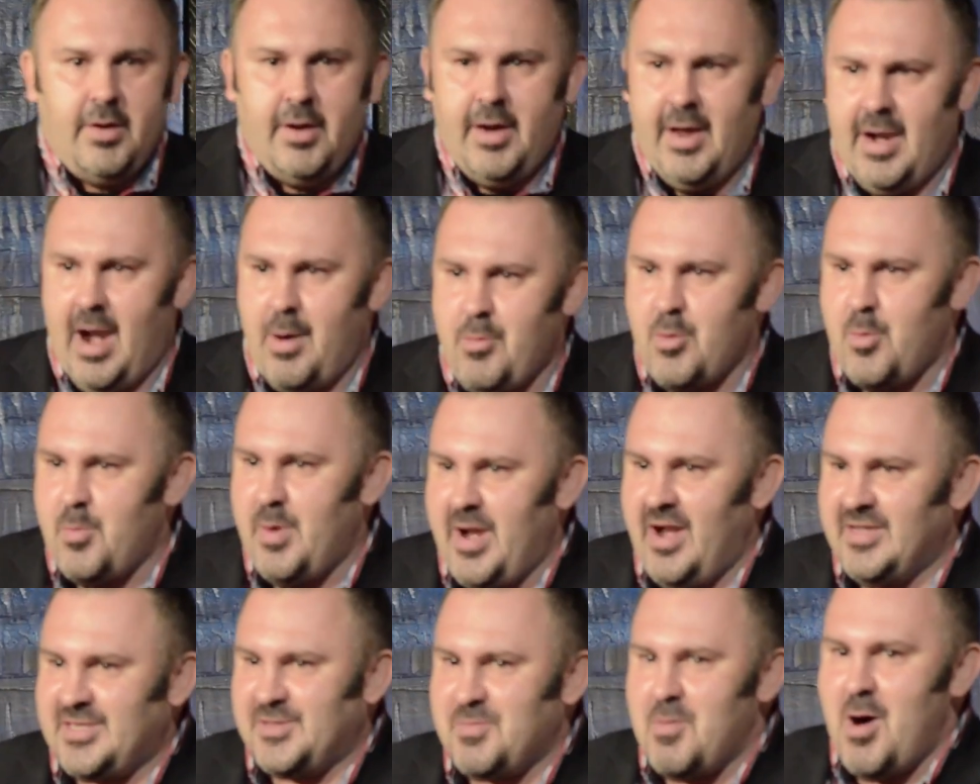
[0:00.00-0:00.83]
And I remember
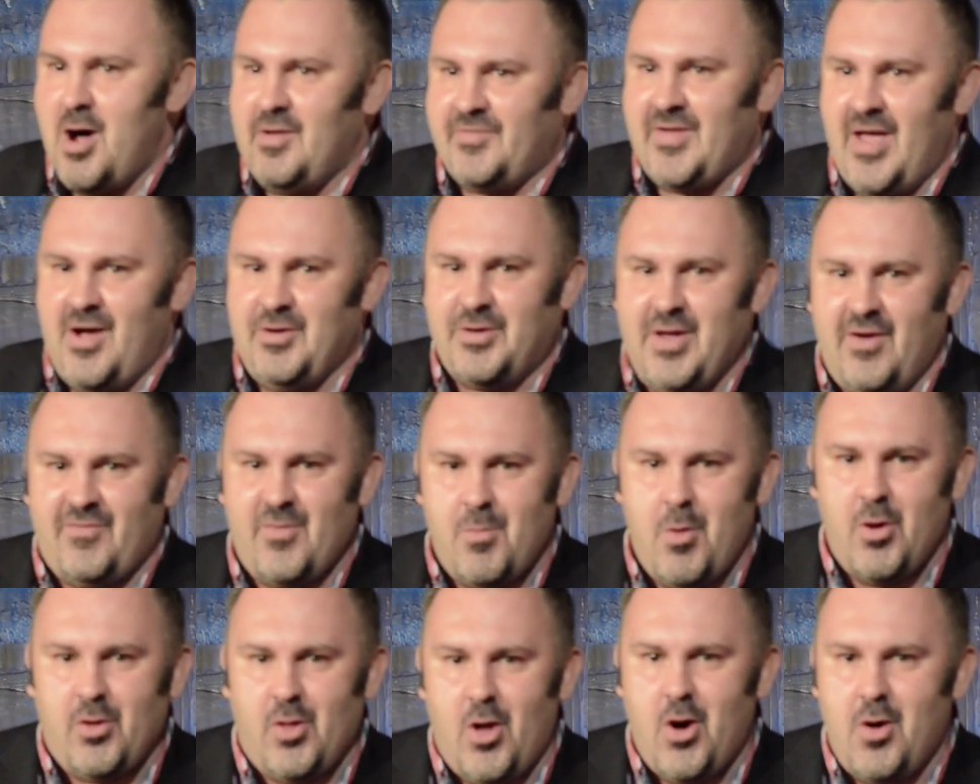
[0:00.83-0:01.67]
being a small town kid
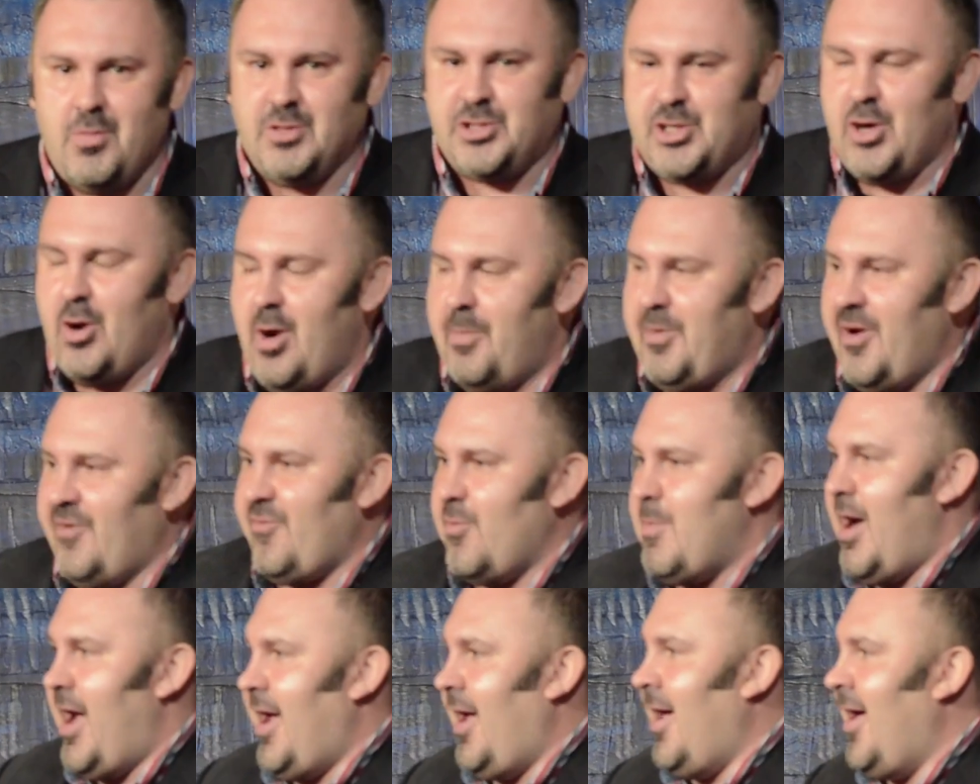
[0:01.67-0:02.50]
from Oklahoma showing up here
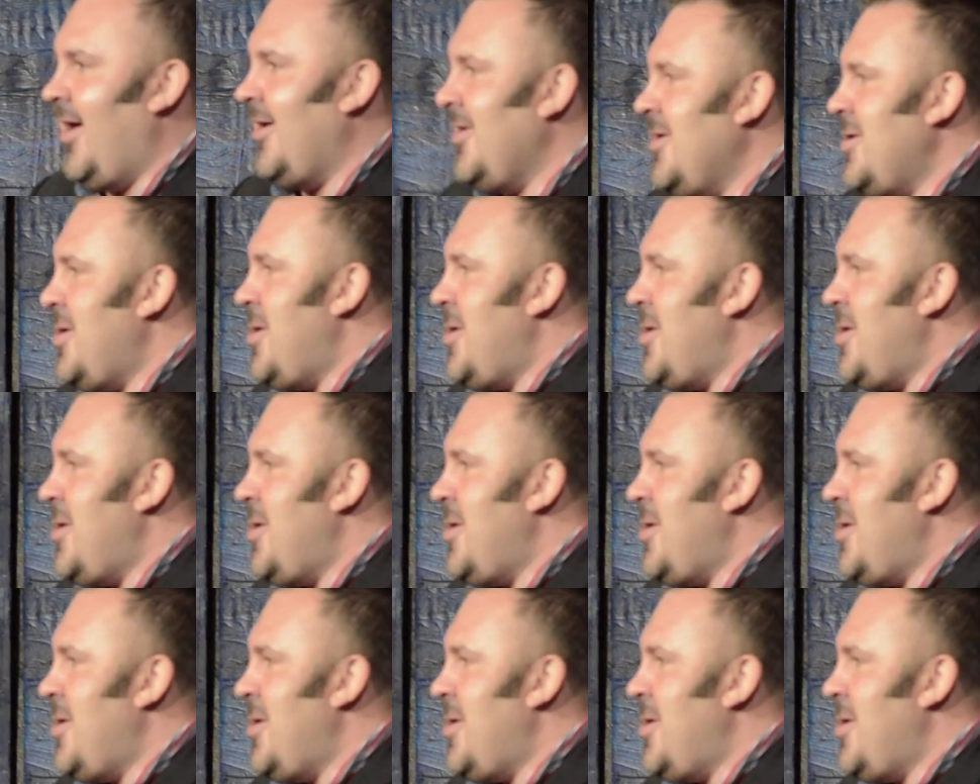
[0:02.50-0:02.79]
for my